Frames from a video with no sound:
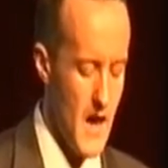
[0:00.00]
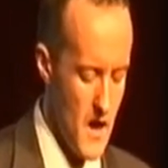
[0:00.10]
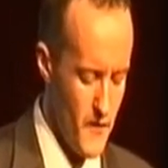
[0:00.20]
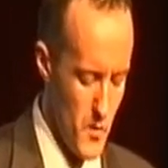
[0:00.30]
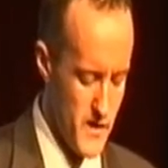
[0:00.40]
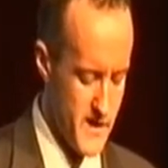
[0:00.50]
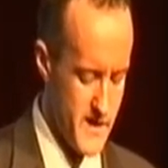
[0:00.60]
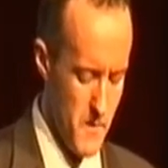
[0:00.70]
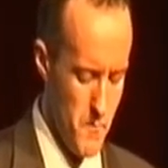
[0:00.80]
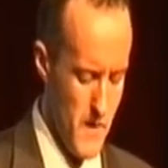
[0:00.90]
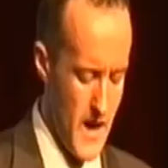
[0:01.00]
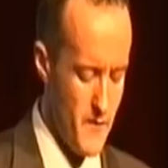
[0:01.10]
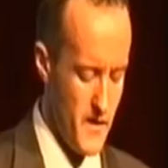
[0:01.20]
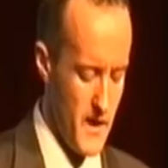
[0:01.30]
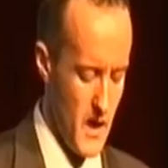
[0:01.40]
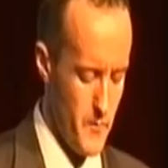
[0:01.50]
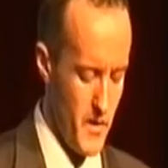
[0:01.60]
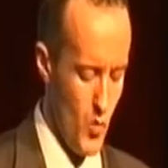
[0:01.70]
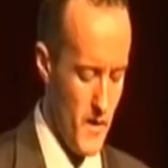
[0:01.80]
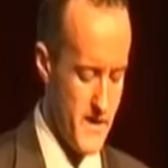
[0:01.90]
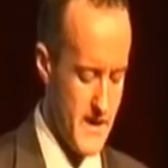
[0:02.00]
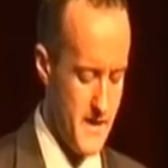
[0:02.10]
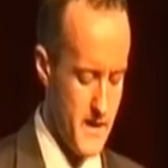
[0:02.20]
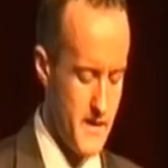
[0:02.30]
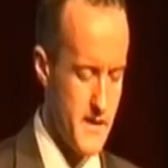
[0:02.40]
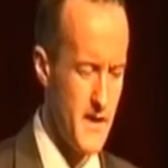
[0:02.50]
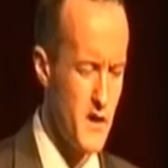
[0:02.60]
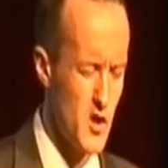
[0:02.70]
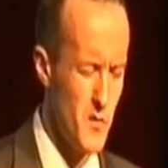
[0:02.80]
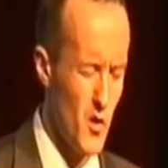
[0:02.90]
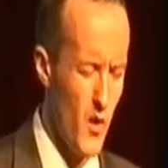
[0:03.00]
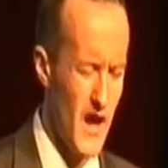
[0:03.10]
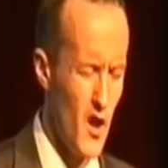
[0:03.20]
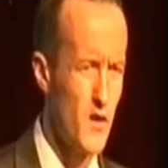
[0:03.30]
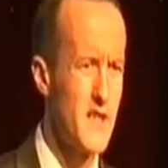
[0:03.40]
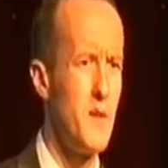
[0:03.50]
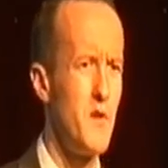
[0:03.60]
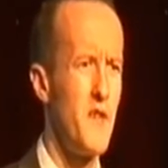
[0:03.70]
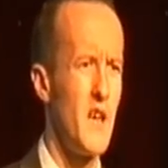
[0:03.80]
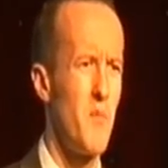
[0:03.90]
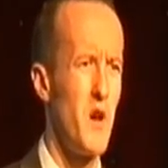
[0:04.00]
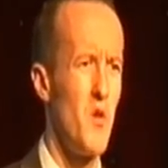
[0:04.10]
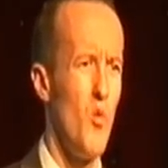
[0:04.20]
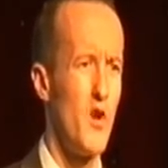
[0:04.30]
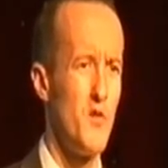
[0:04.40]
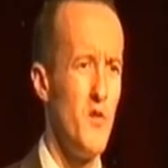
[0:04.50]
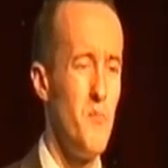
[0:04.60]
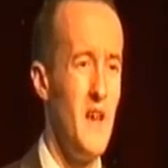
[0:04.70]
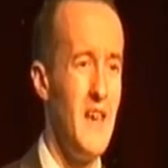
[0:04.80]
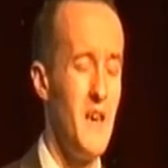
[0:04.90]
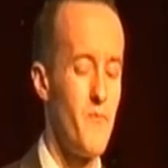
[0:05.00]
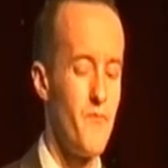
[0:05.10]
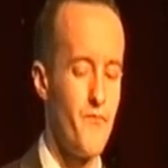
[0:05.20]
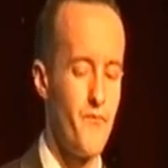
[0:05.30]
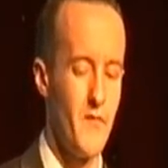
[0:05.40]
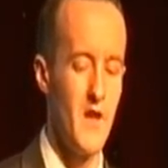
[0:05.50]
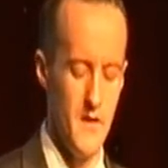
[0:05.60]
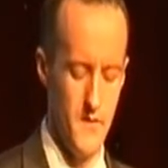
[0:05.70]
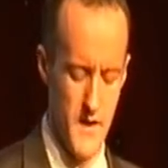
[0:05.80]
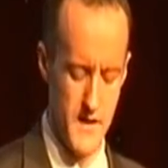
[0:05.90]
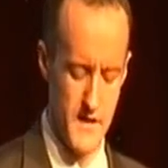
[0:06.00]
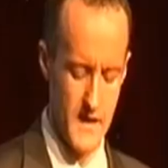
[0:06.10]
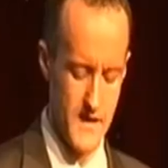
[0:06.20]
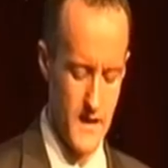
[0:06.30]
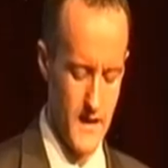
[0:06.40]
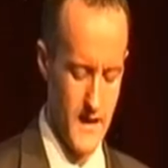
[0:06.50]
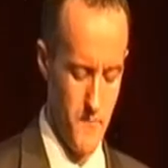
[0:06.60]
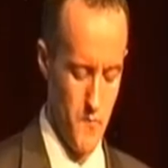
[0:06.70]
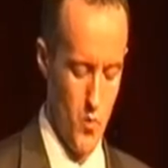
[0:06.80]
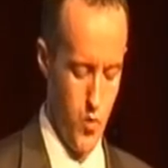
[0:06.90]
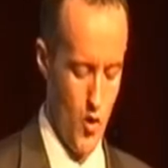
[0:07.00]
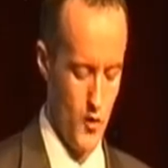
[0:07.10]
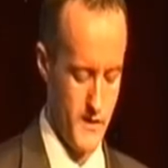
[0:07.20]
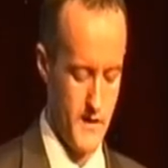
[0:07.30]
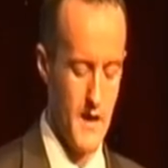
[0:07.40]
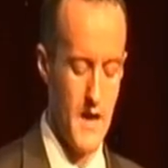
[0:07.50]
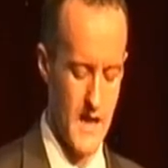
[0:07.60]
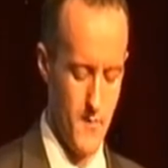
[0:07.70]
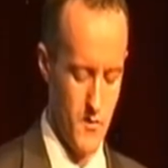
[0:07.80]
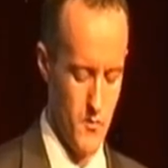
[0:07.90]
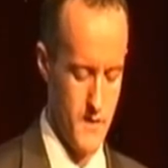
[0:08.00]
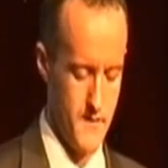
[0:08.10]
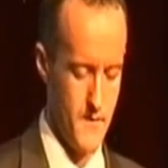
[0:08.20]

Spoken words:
If I was to sum everything up in one sentence, and it took me quite a long time to think about what it would be, this is exactly what I came up with.